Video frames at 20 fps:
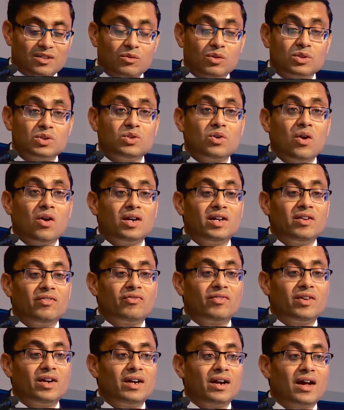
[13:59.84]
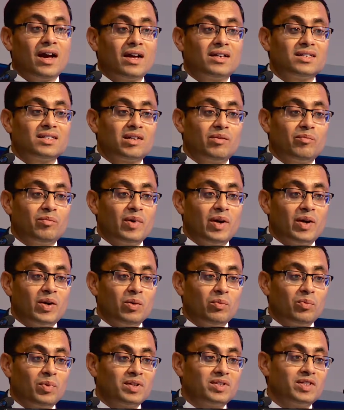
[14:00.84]
was not different as compared
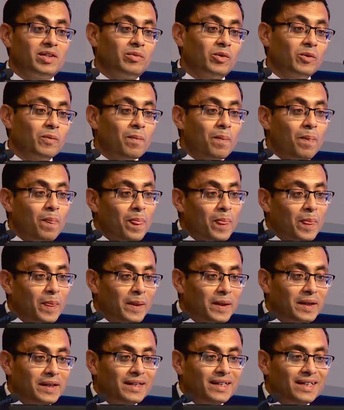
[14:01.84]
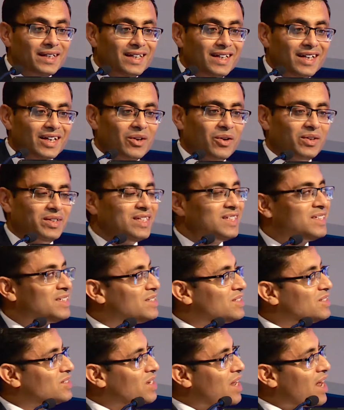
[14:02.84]
to placebo. Now, this
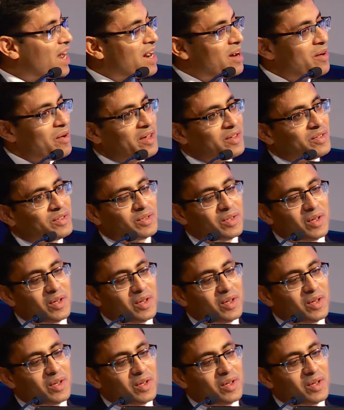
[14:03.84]
slide has